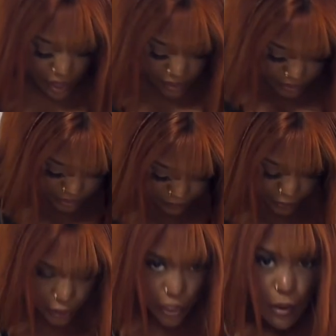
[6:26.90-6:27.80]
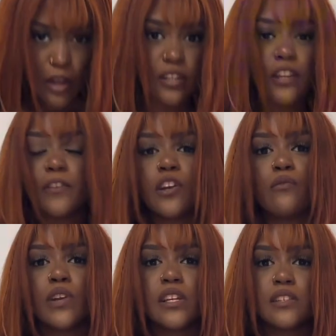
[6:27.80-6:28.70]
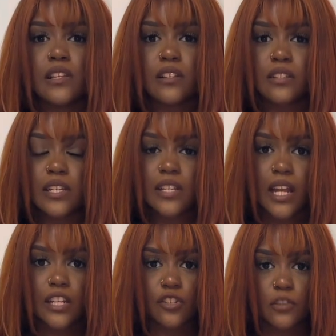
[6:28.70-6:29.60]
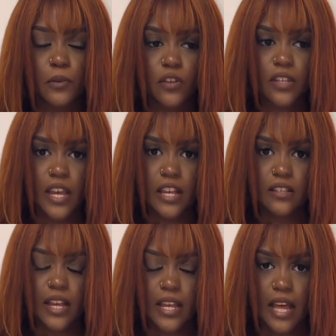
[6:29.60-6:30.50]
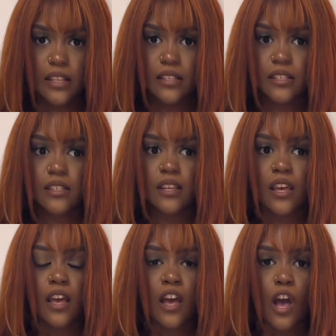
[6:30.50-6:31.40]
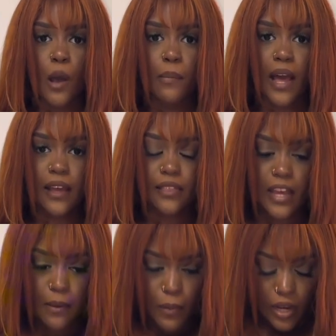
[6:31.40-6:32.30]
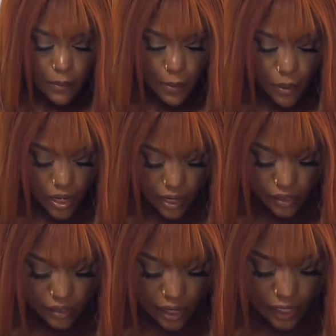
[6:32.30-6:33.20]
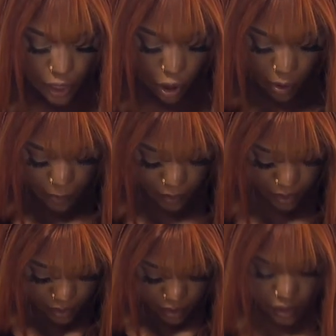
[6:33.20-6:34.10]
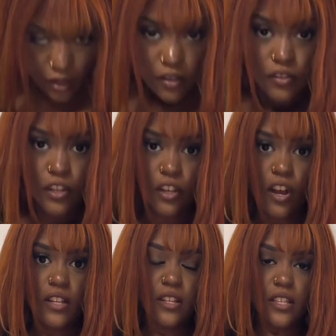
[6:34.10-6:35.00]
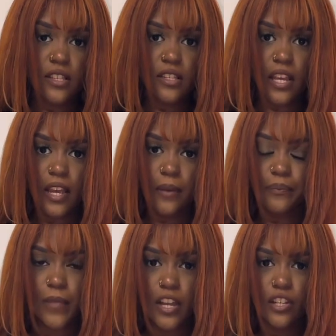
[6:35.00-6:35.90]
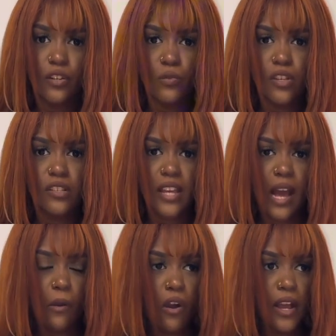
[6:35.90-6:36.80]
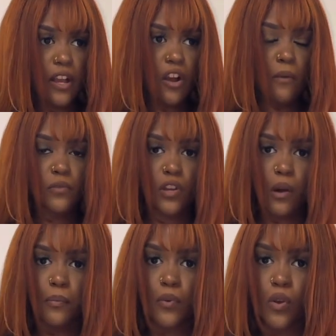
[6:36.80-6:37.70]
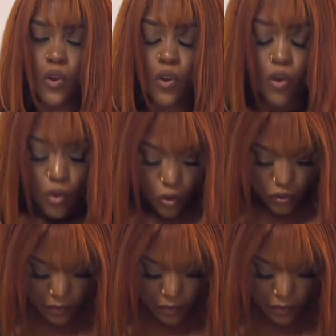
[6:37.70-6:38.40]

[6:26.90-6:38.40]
these are very cute. I don't know if you can really see the detailing just because it is against a black thing, but let me pull it slightly up so you guys can see. And you can also see how high it comes up on